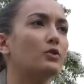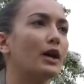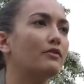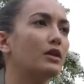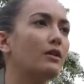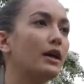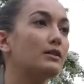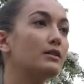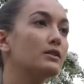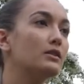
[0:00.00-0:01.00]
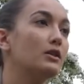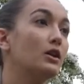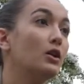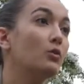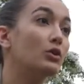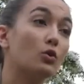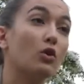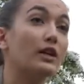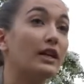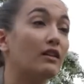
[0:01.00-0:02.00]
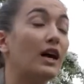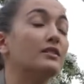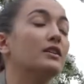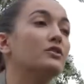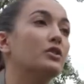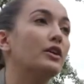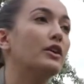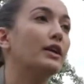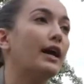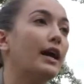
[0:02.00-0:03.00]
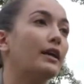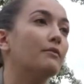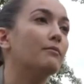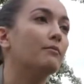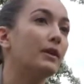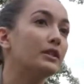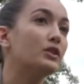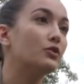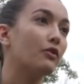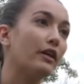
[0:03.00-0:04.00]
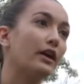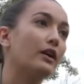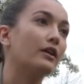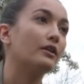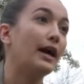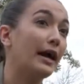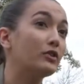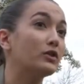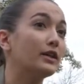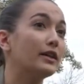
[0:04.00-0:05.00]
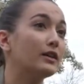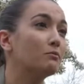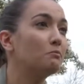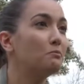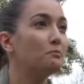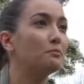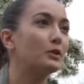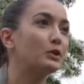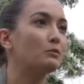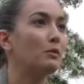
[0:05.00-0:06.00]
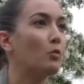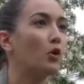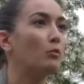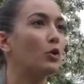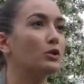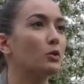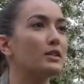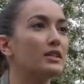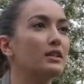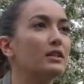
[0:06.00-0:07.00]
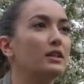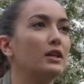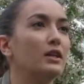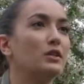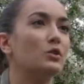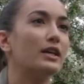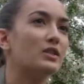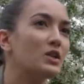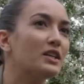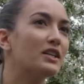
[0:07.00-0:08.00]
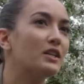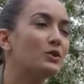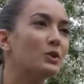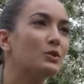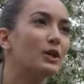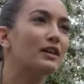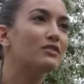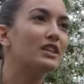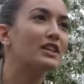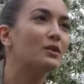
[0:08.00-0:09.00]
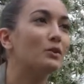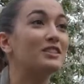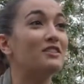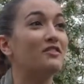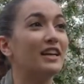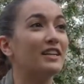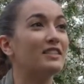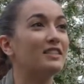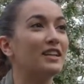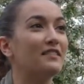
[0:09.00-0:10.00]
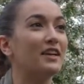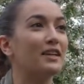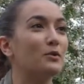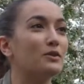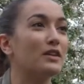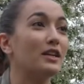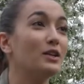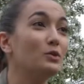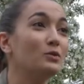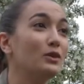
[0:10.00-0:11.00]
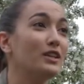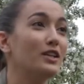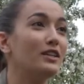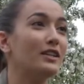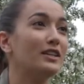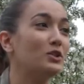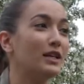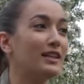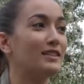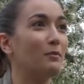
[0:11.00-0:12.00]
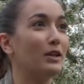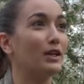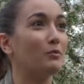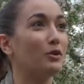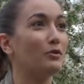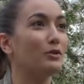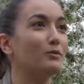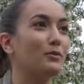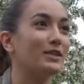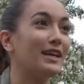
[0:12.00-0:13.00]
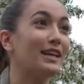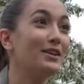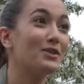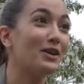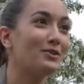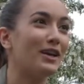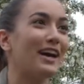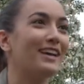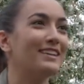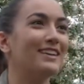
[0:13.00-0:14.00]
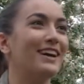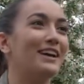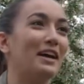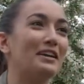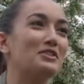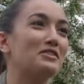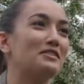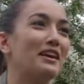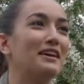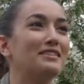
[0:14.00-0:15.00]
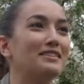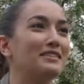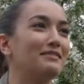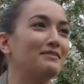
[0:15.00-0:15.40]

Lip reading: of drafting classes, which correlate a lot to engineering. And my teacher there actually like pushed me more and more towards it. So like I started in intro drafting, went to advanced, and then he was like, "You're doing really good." And he just kind of set me in a computer room and was like, "Here's AutoCAD," and I just got to